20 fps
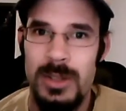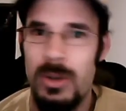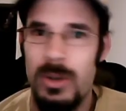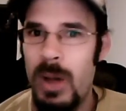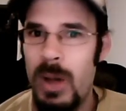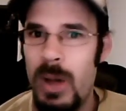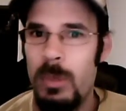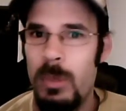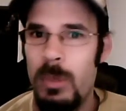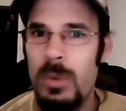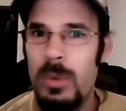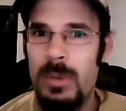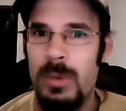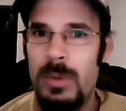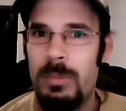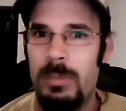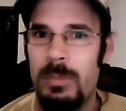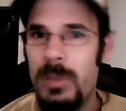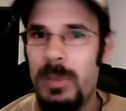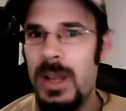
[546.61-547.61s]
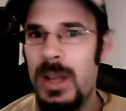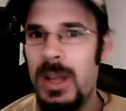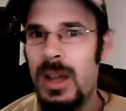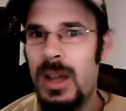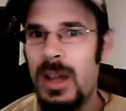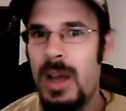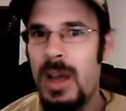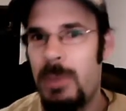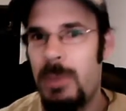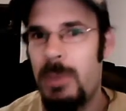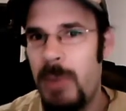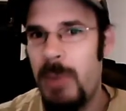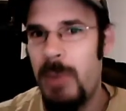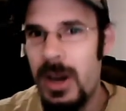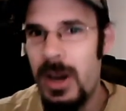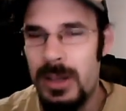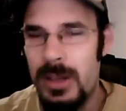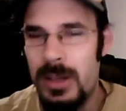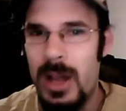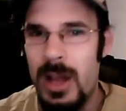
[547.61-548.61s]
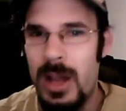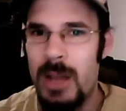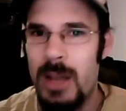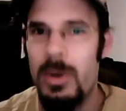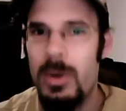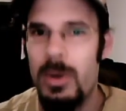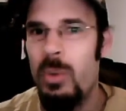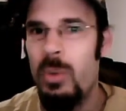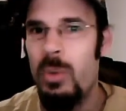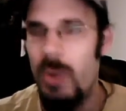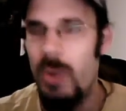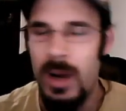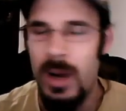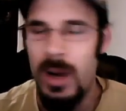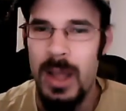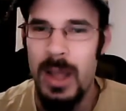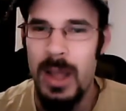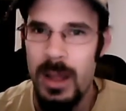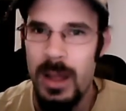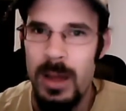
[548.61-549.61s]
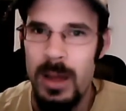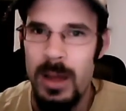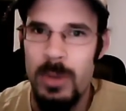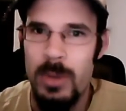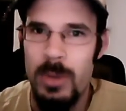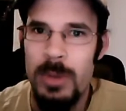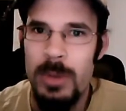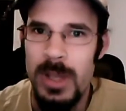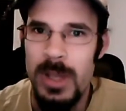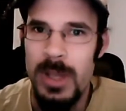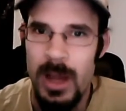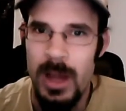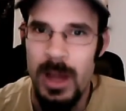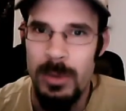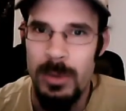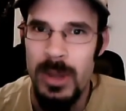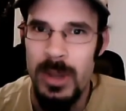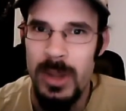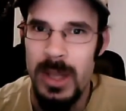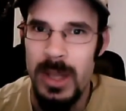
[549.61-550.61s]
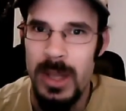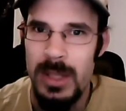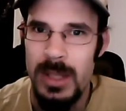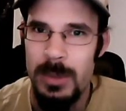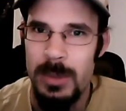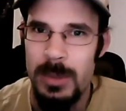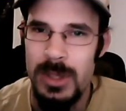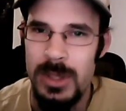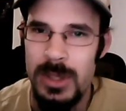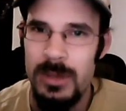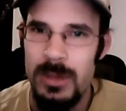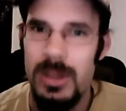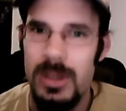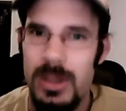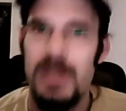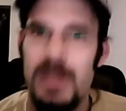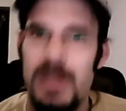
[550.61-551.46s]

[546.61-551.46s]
So I'm prepared to talk about what I'm going to be talking about in the next episode.